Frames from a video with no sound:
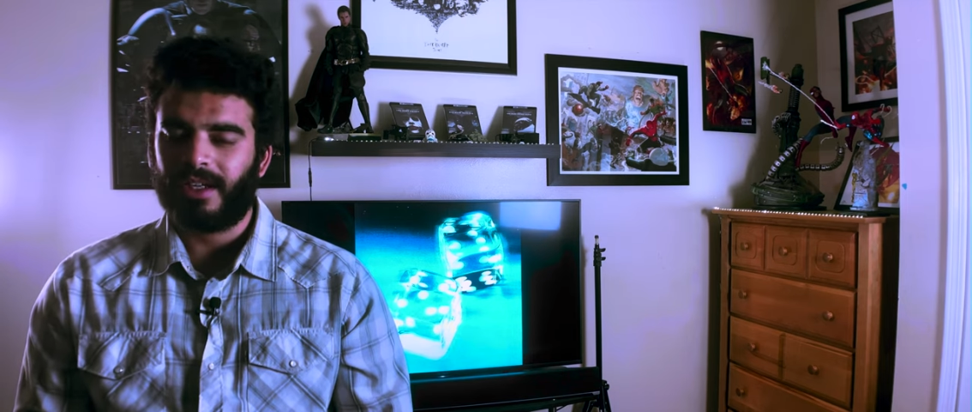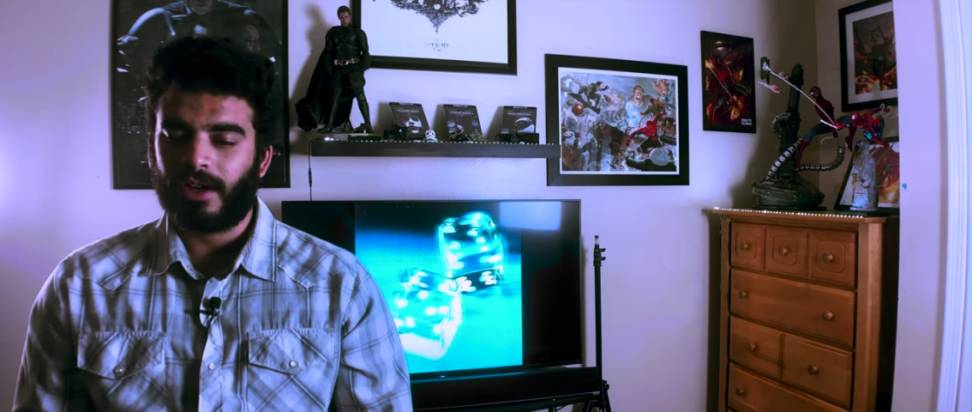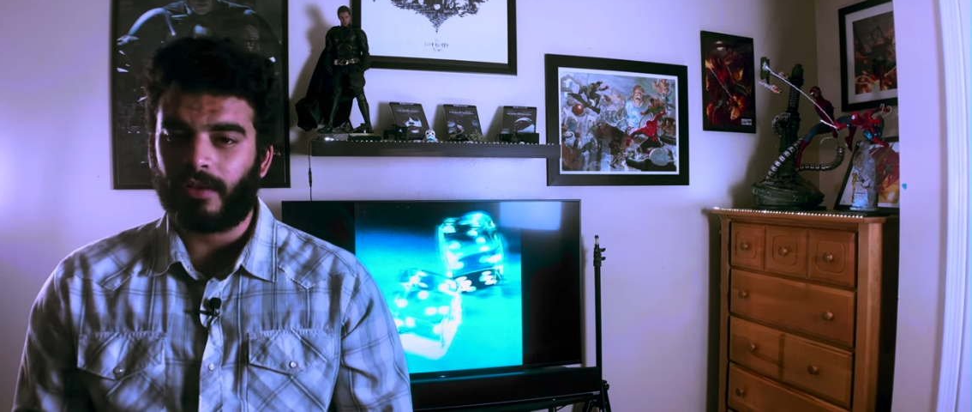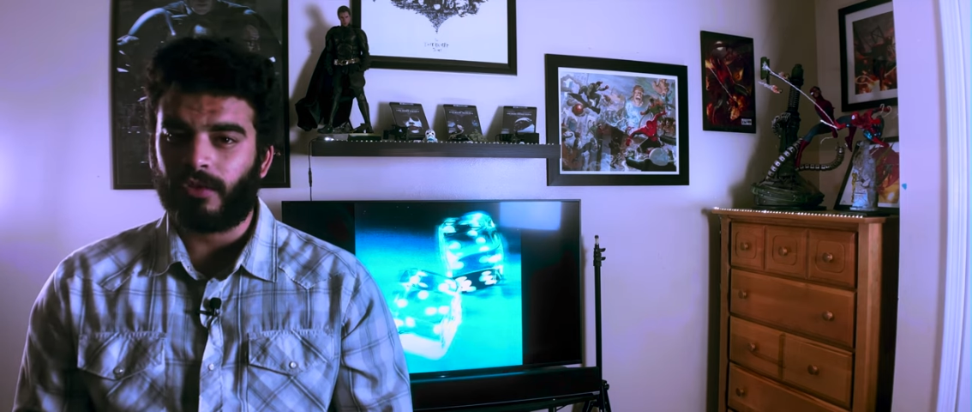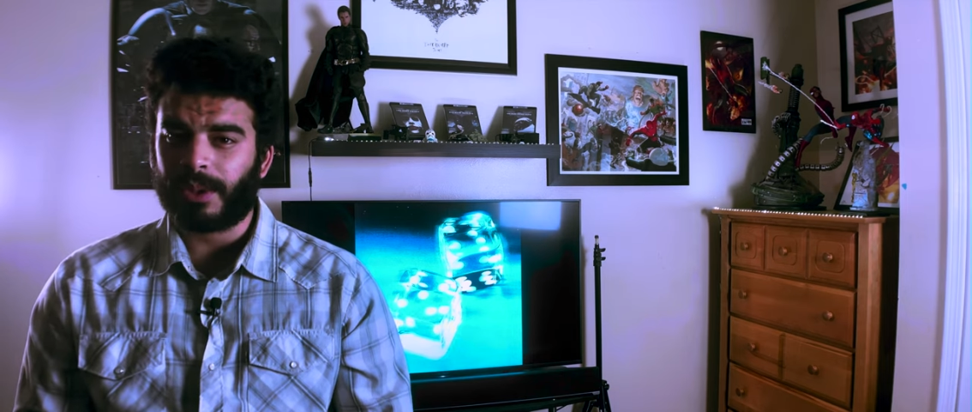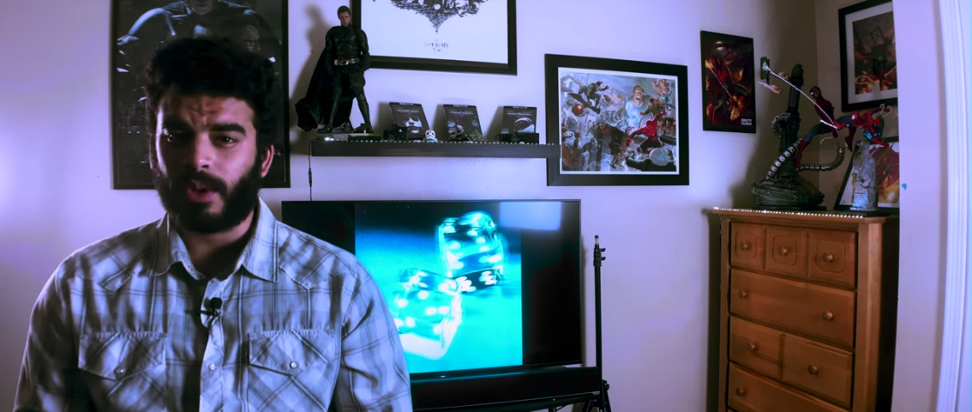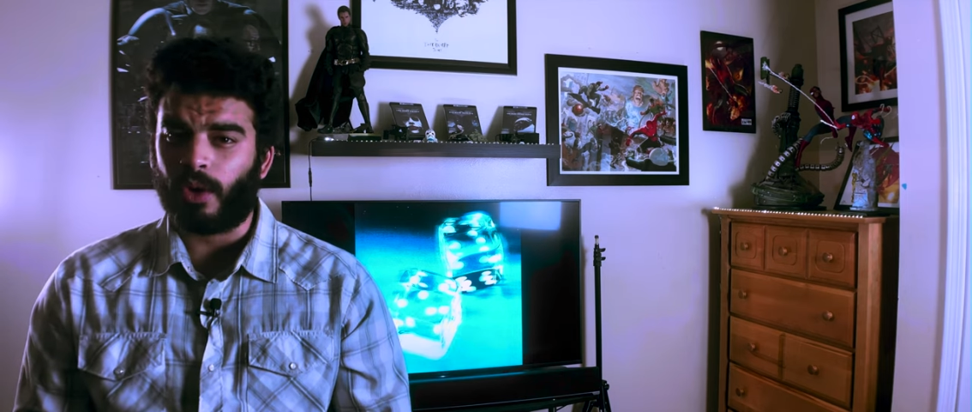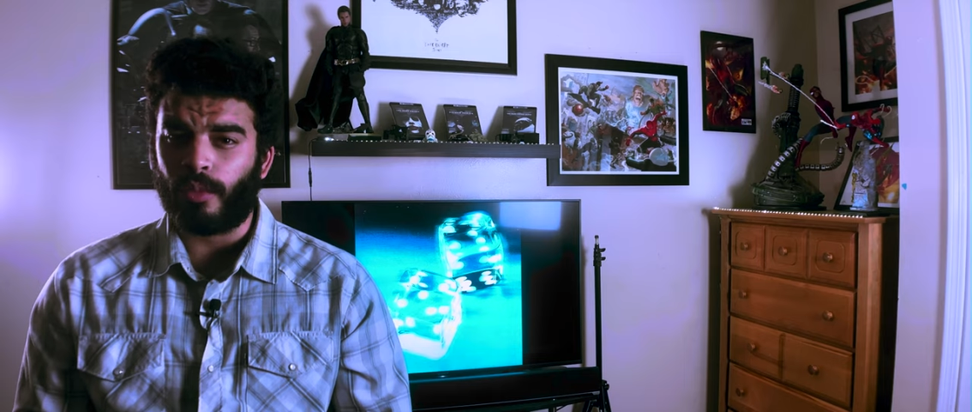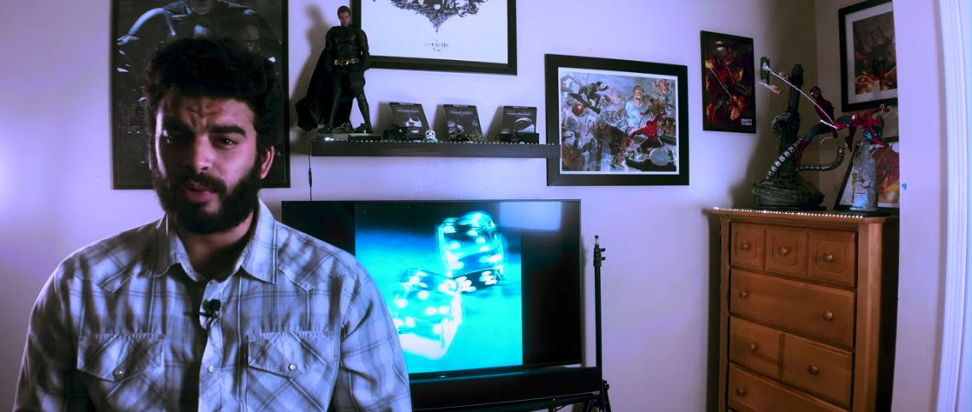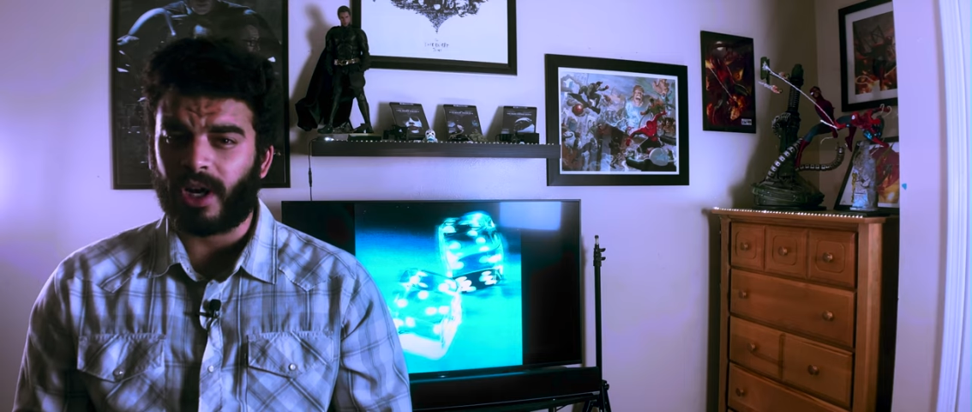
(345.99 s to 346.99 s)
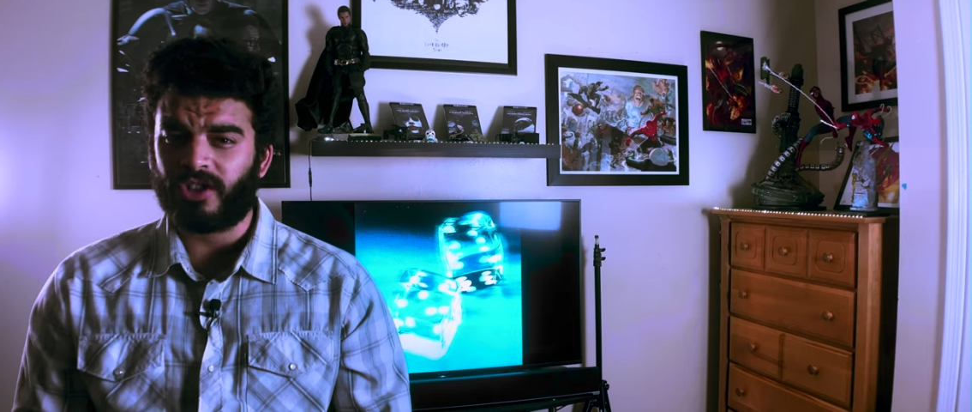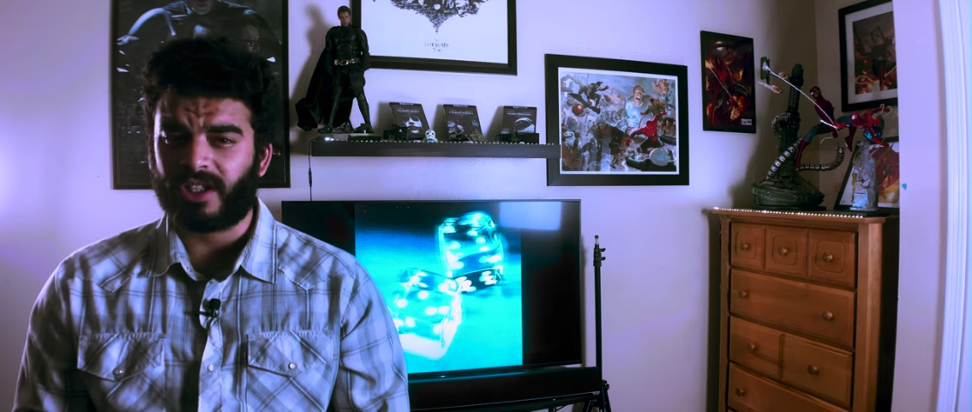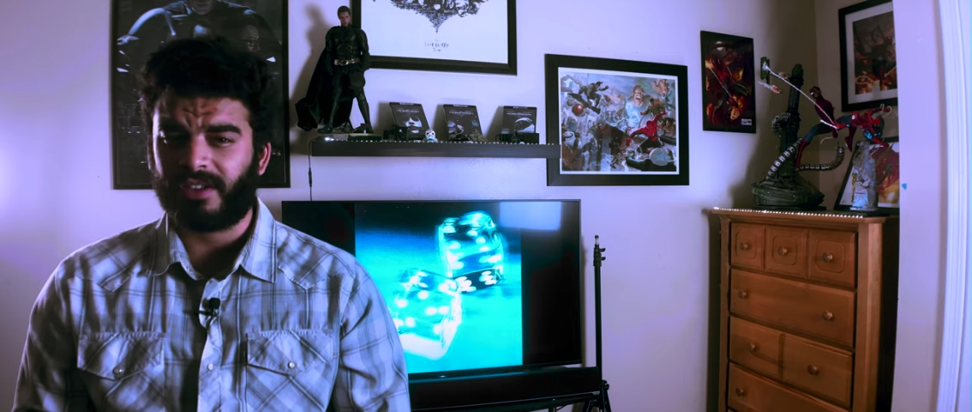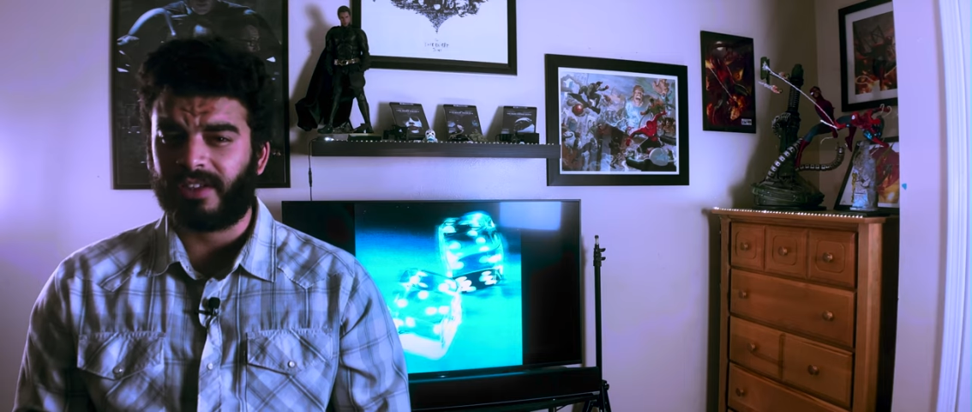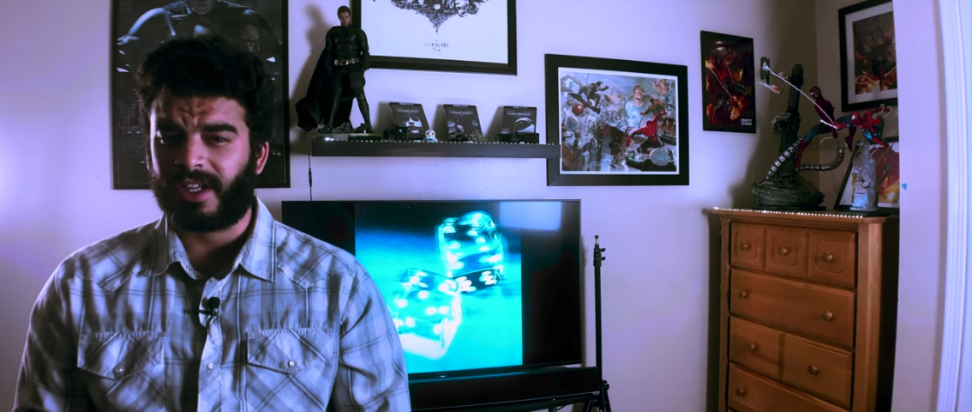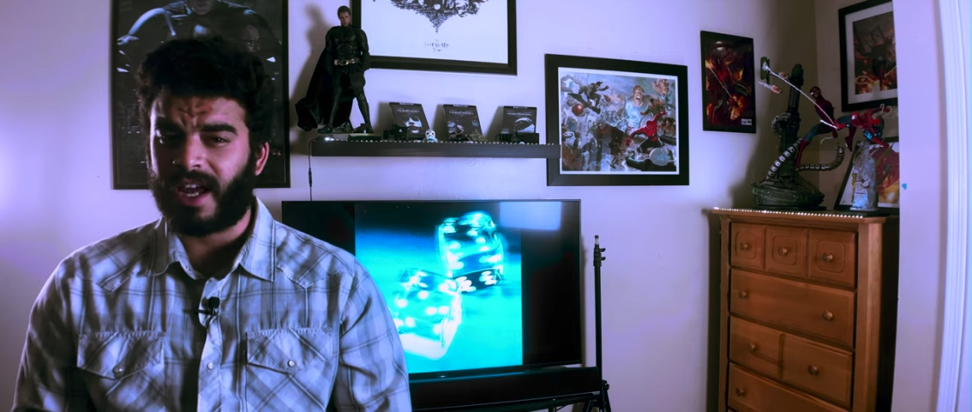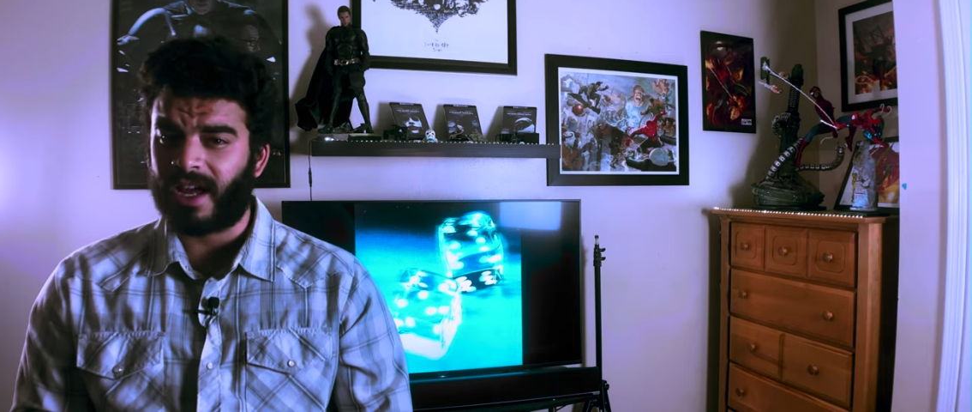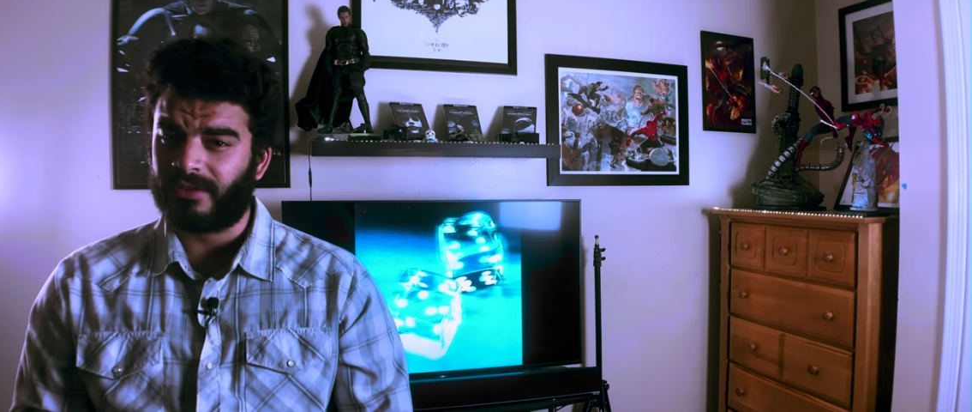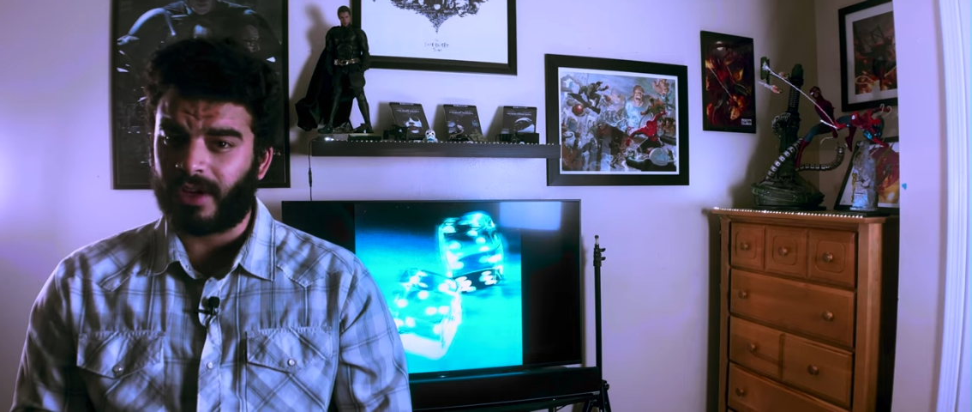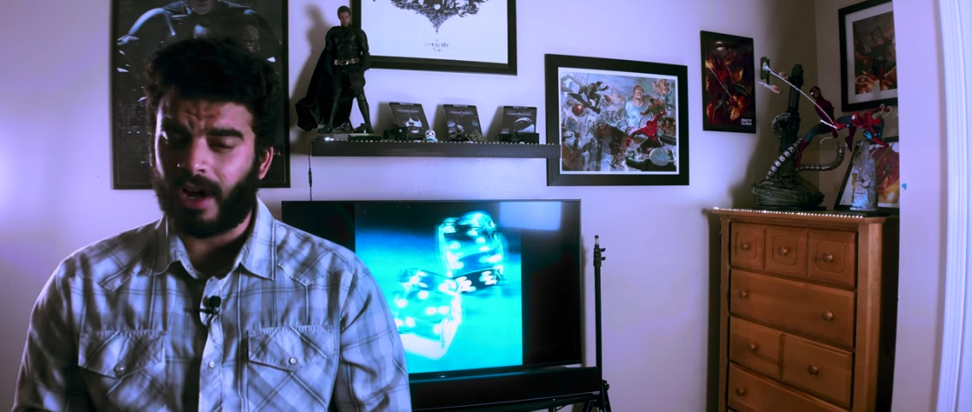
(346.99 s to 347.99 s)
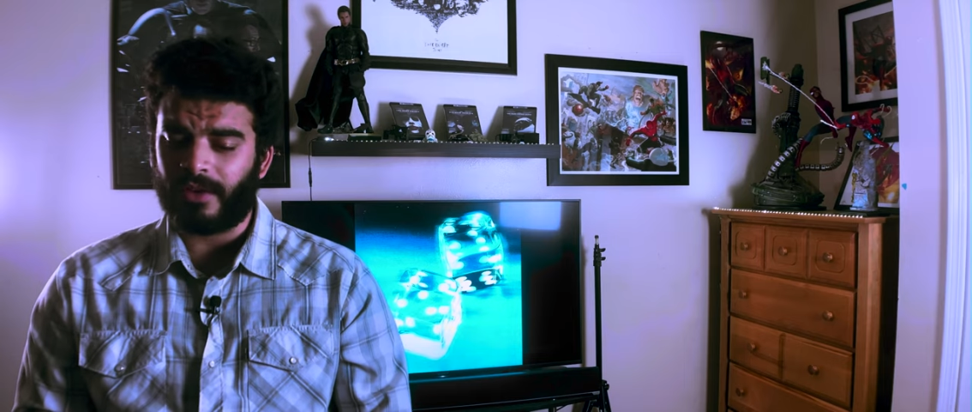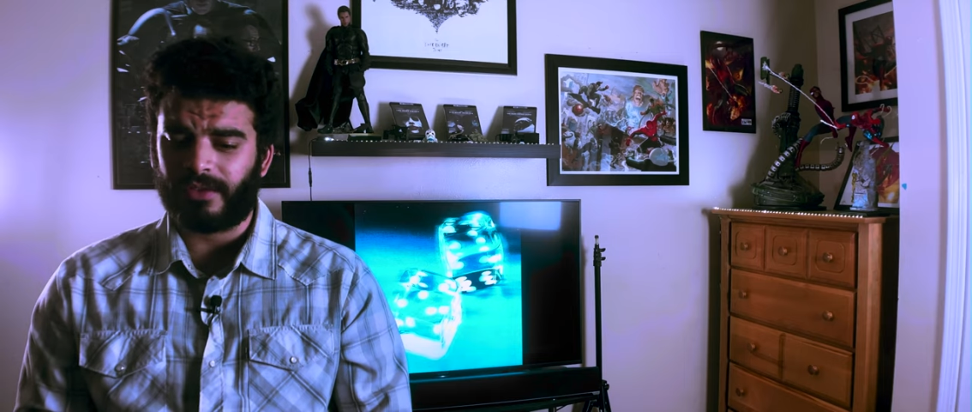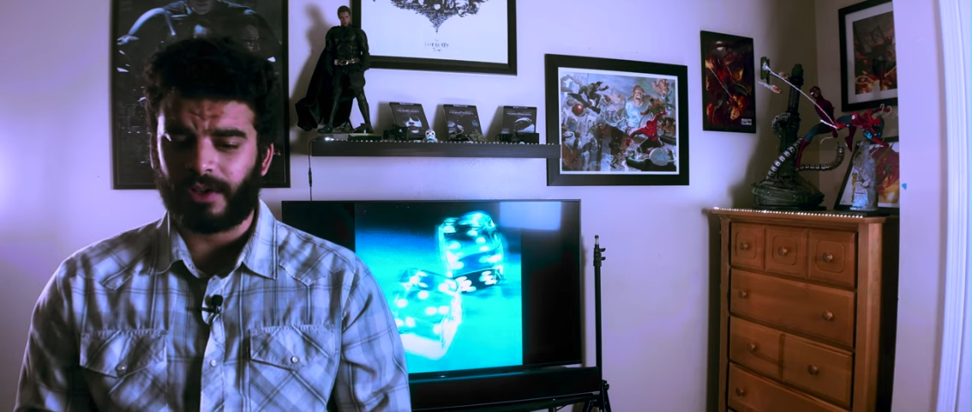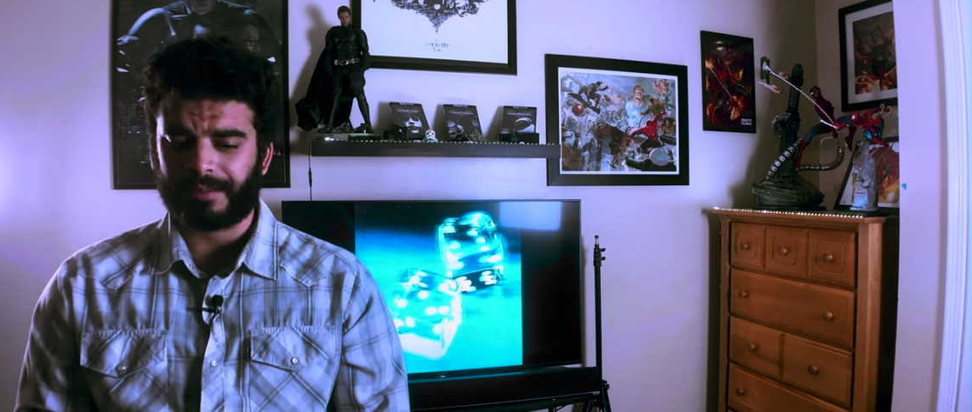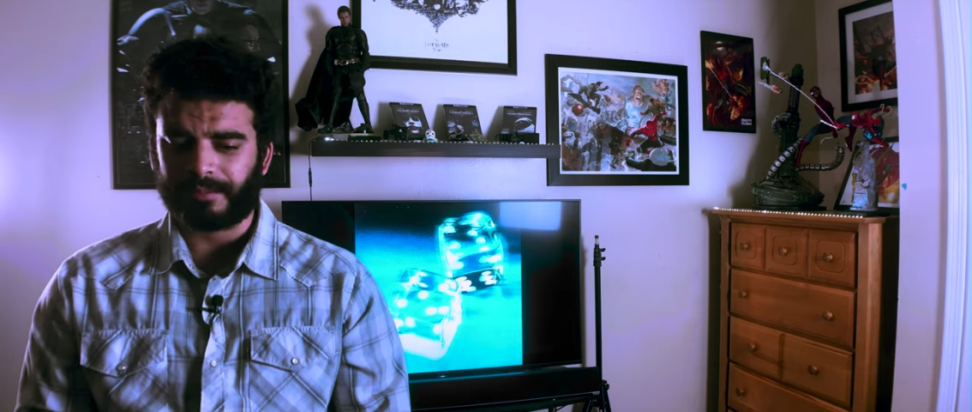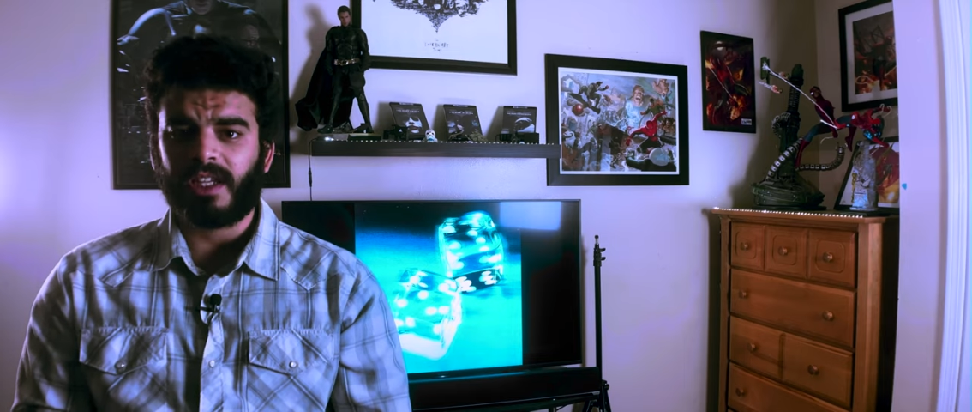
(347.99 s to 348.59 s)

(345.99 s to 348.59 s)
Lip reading: what the whole project is going to have to offer.